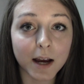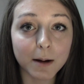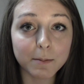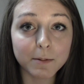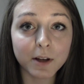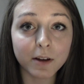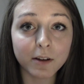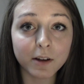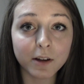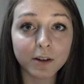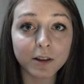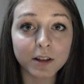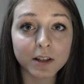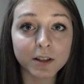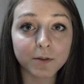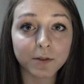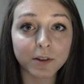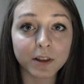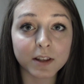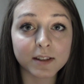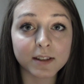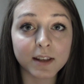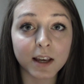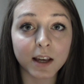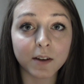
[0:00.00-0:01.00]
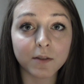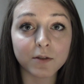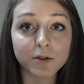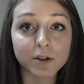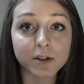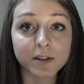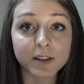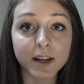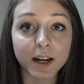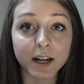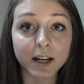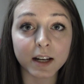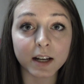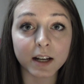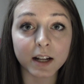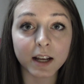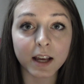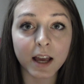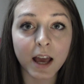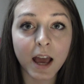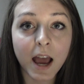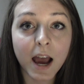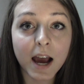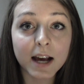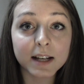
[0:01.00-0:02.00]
I'm telling you this for the sake of your sanity.